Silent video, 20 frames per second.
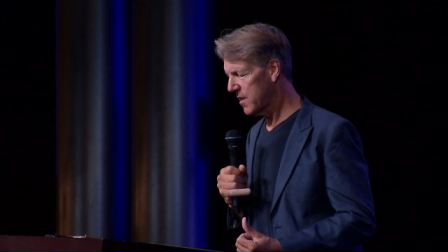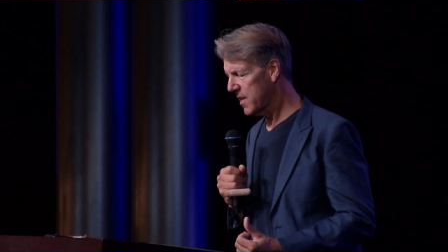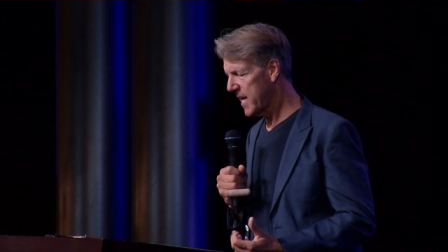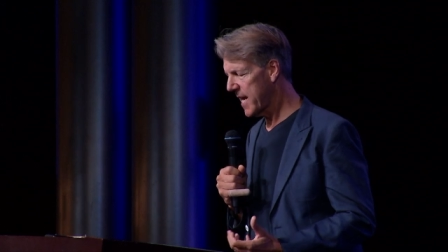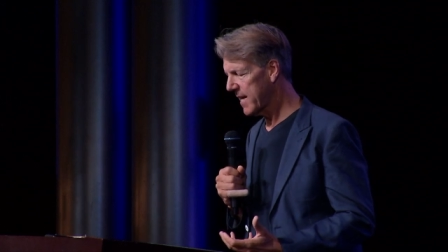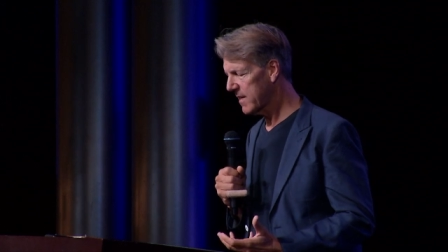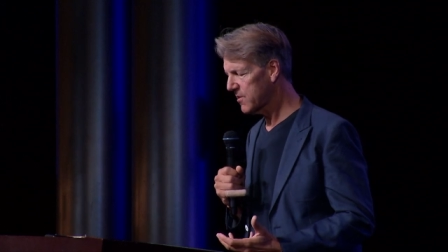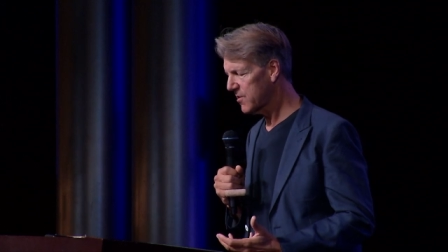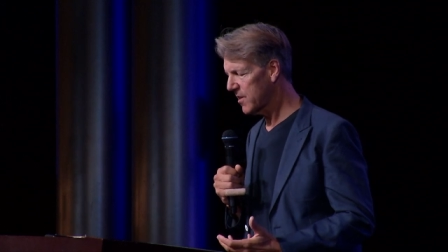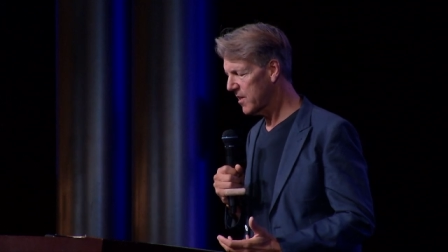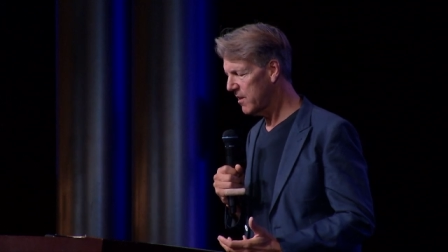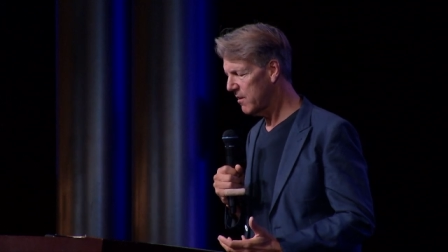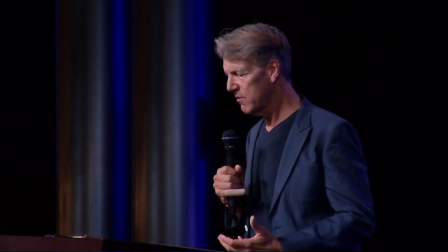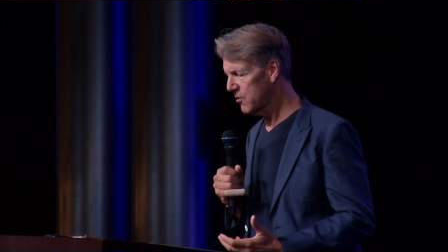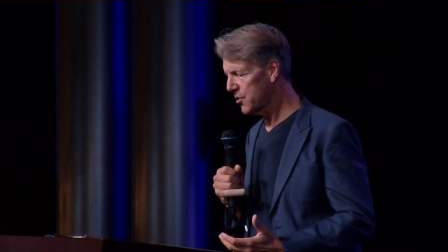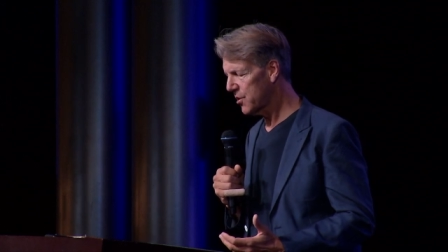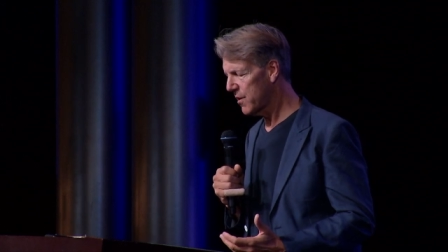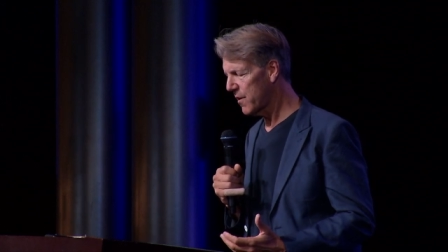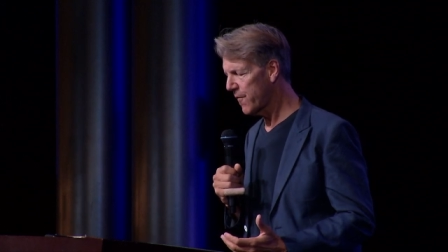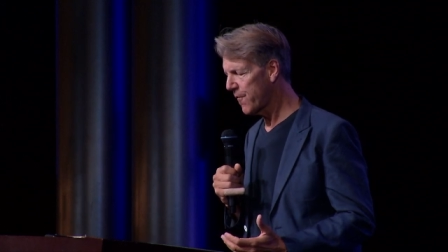the
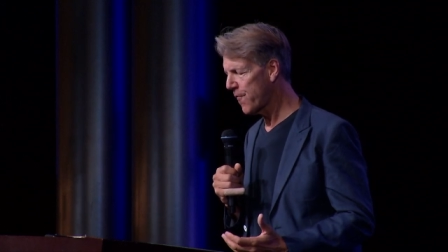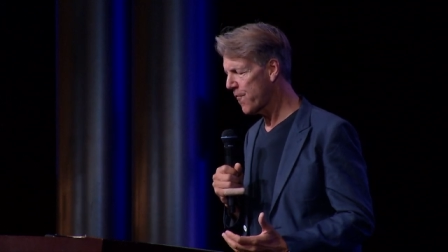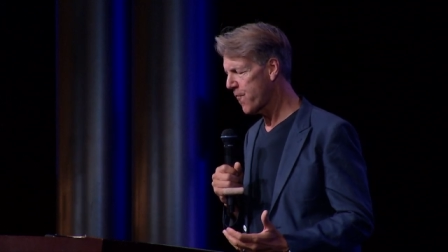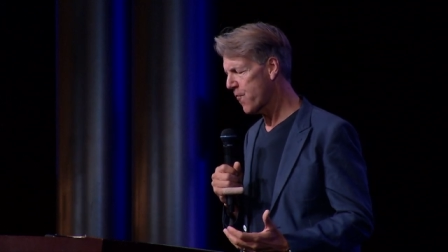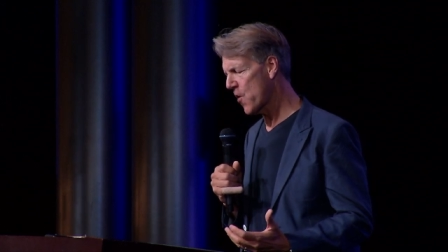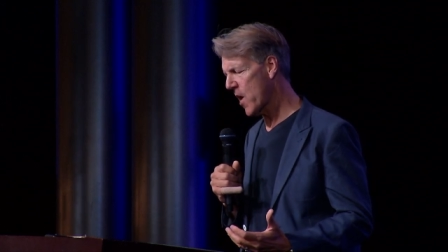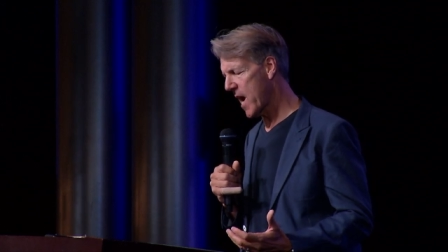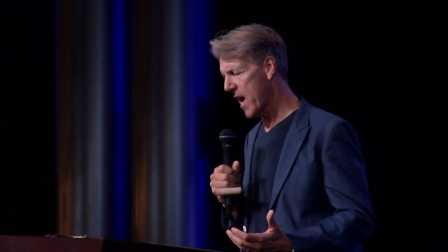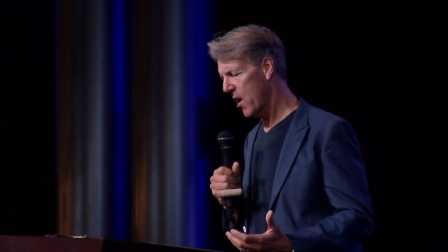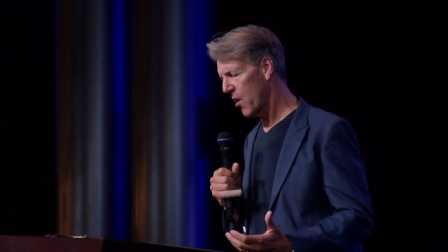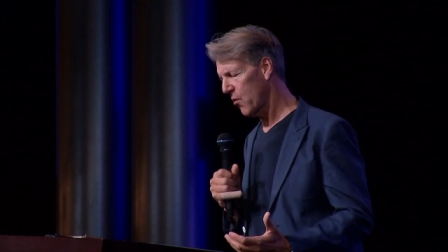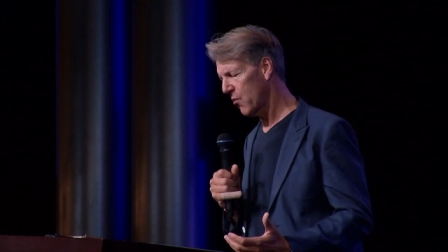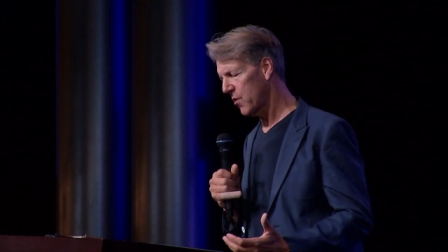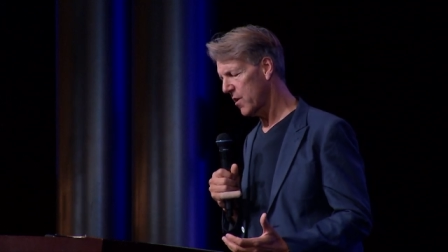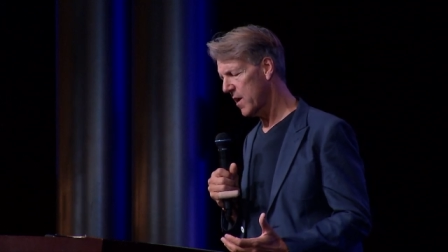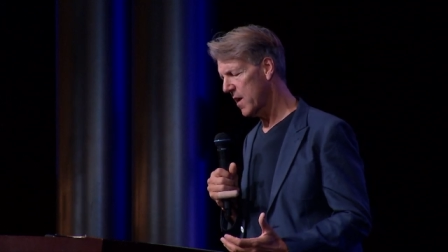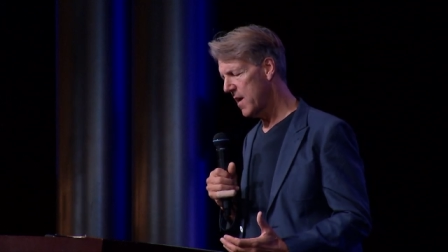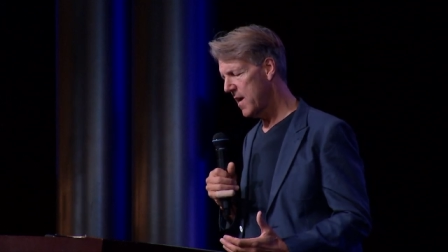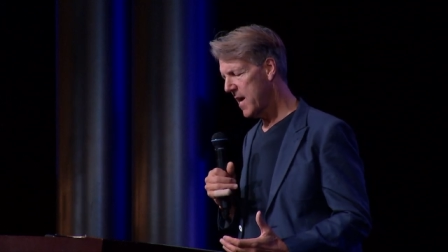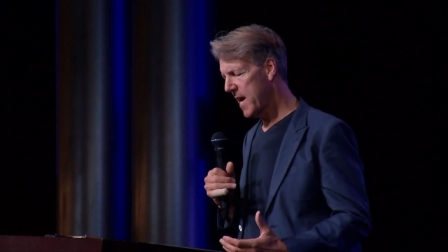executioner
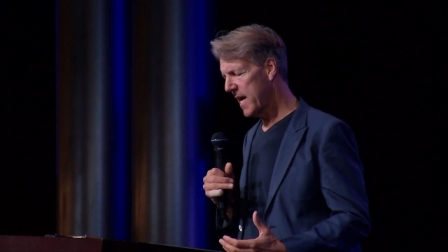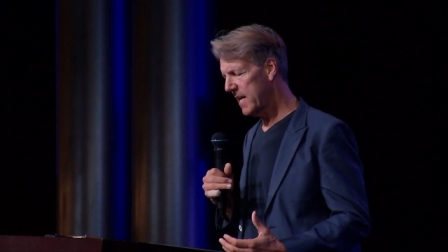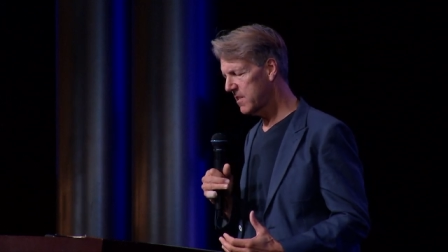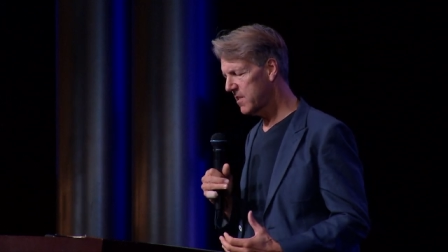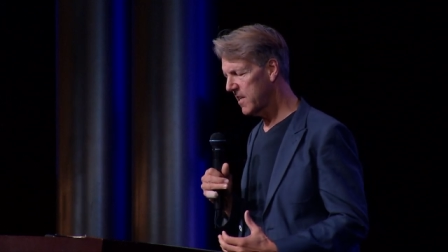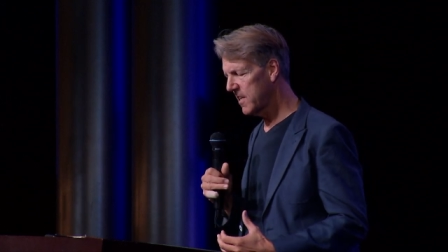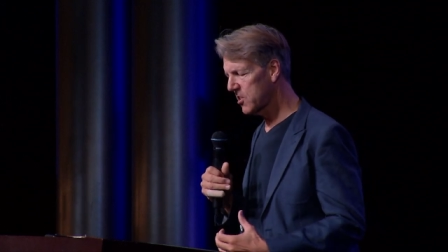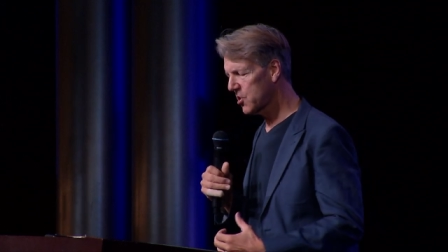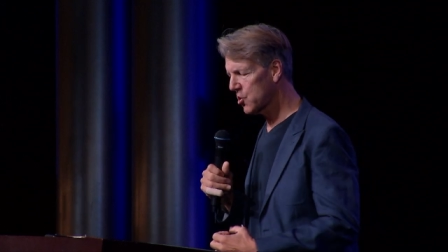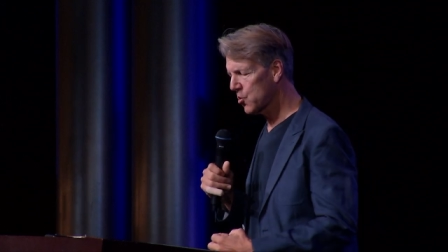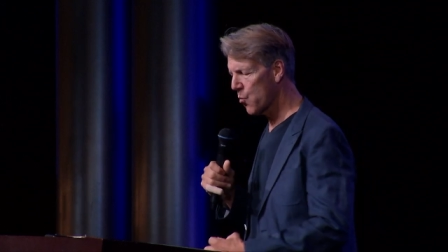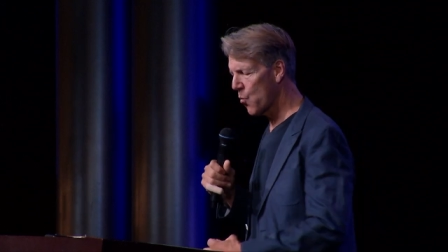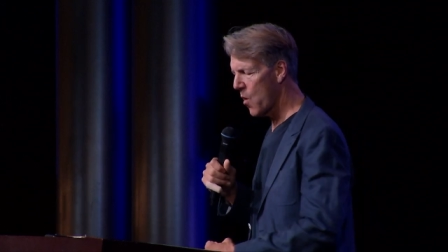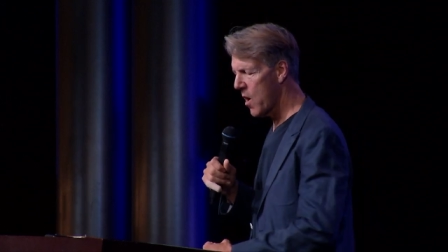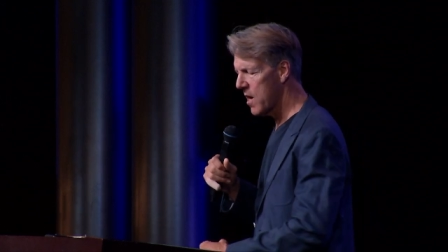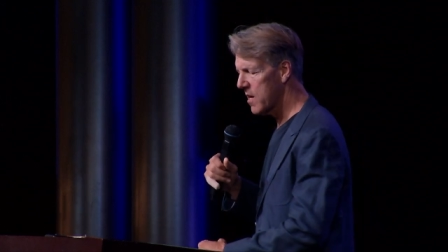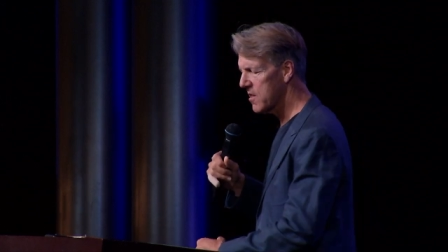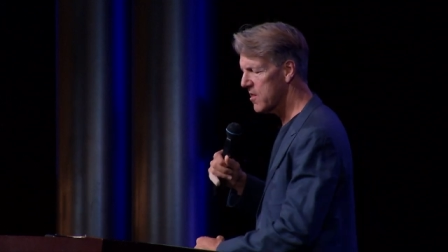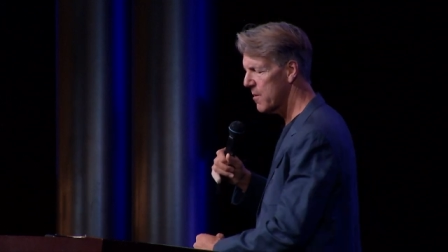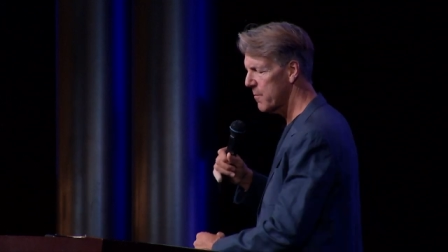frowned as he
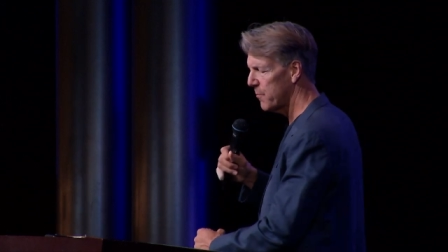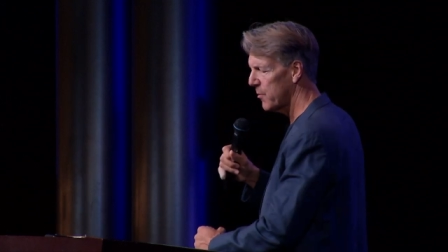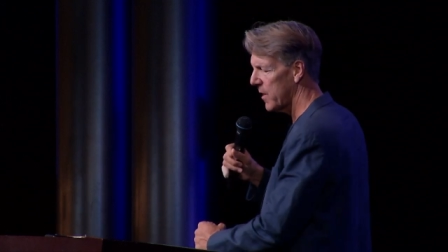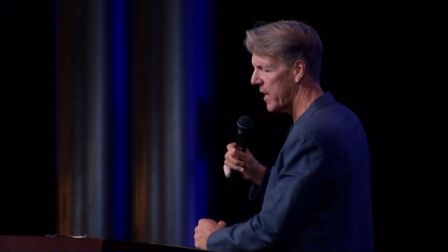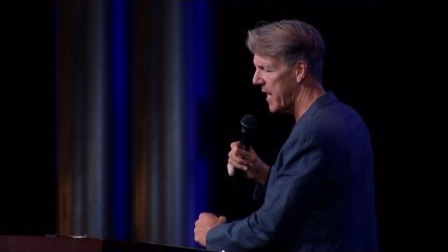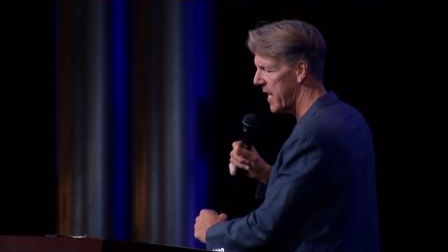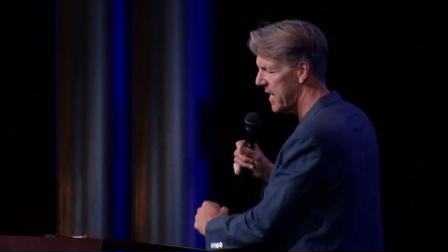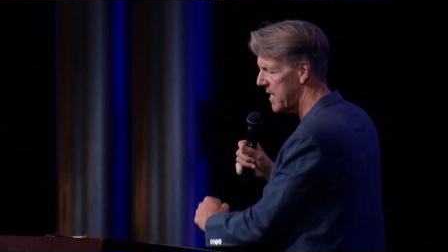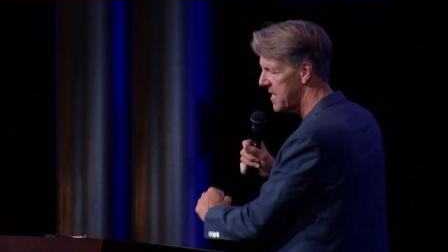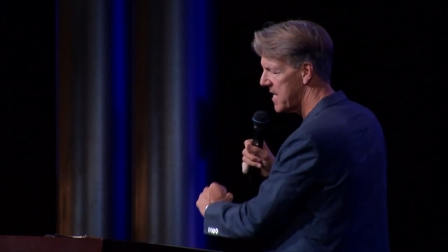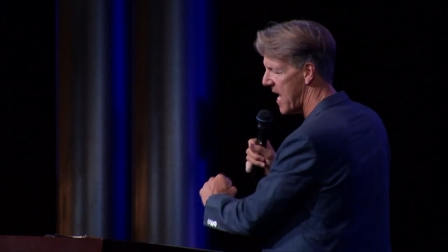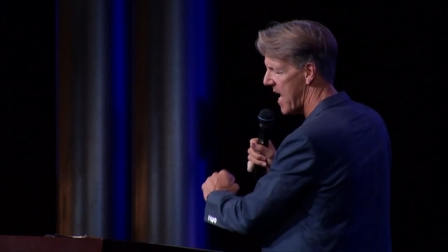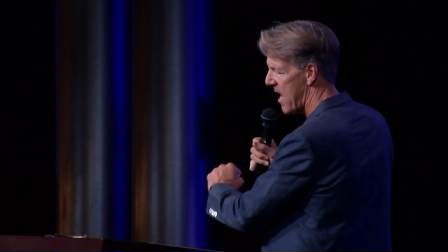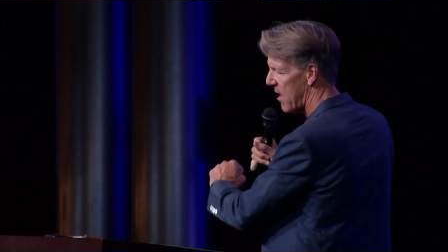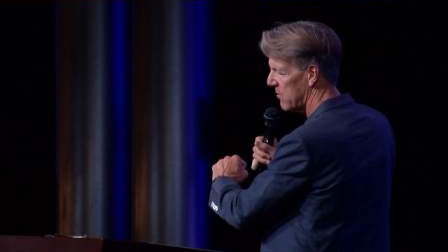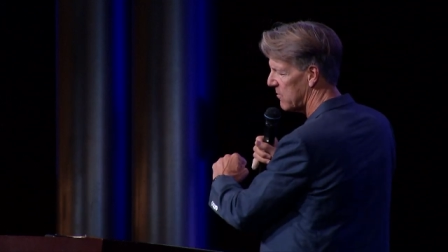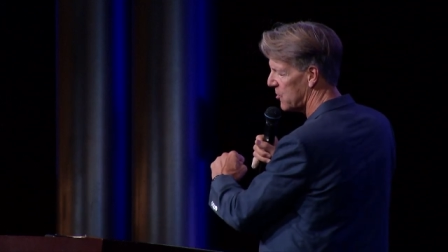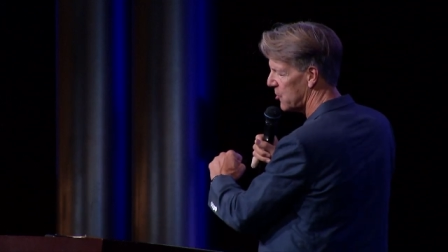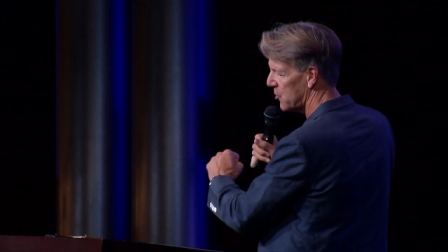swung the blade down